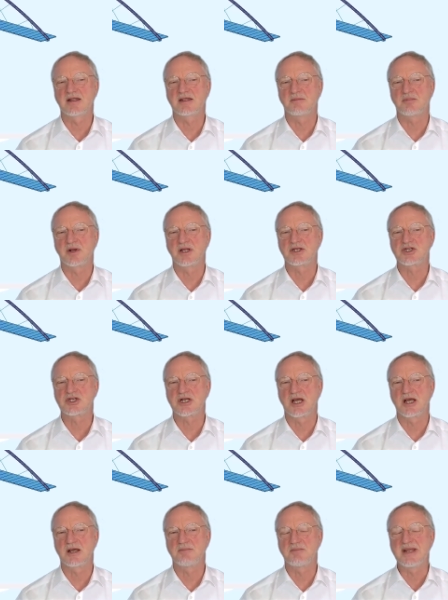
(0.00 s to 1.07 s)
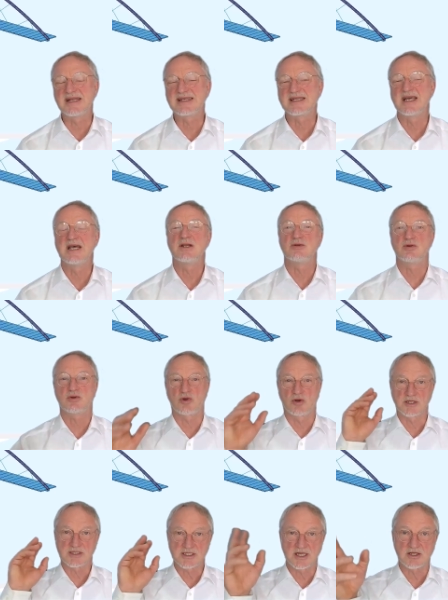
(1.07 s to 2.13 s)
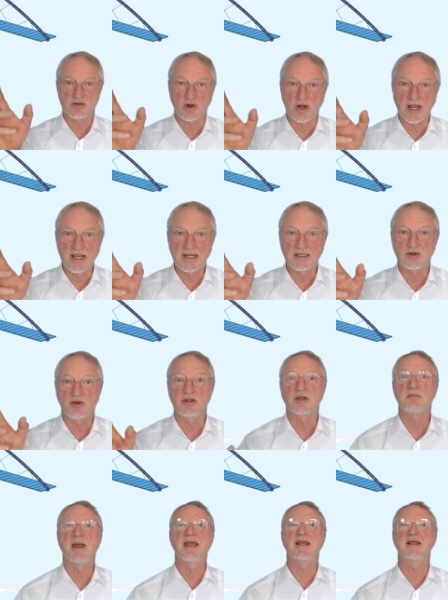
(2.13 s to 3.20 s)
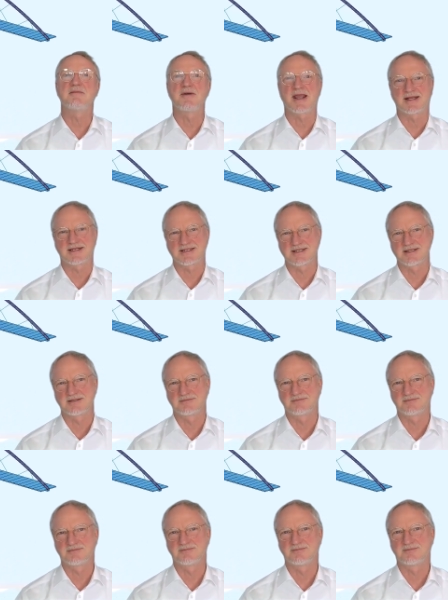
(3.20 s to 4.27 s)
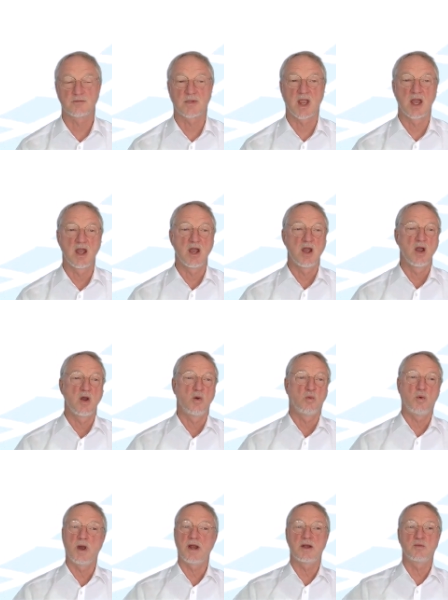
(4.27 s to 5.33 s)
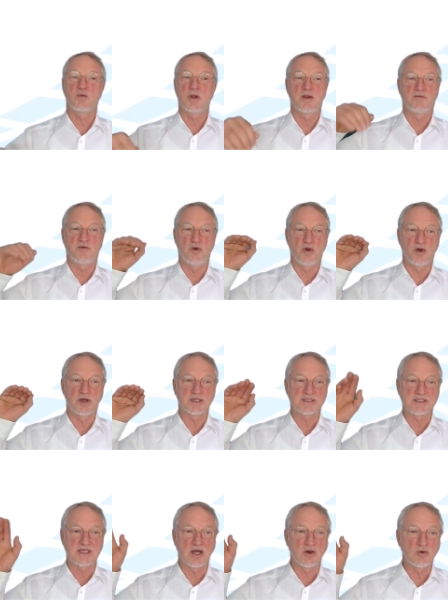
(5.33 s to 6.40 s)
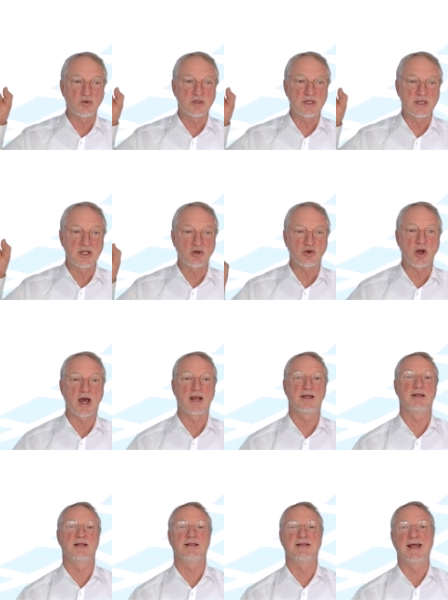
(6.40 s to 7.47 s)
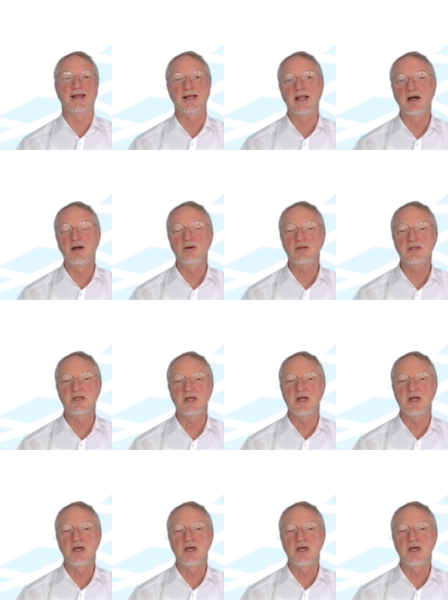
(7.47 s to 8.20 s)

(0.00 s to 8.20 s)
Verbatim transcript: the bridge a bit to concentrate on the main effects. When we first only run dead load,